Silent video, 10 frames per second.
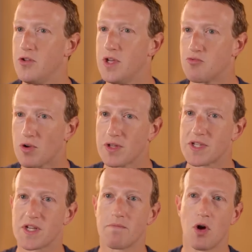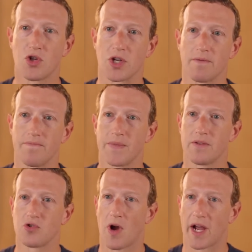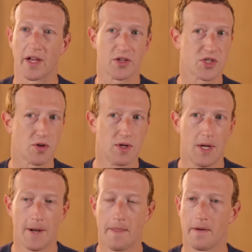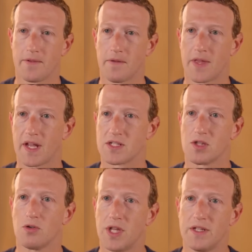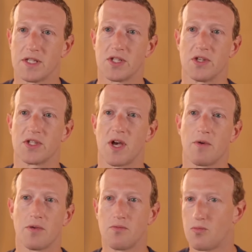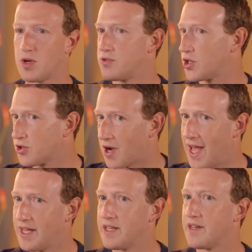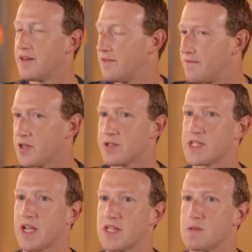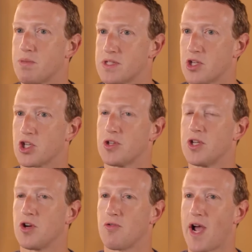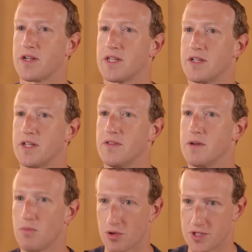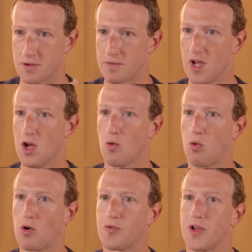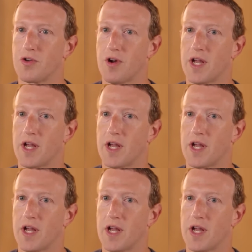You need realistic motion tracking, so that has low latency, so that way when you turn your head, it feels like it's positionally correct in the immersive world that you're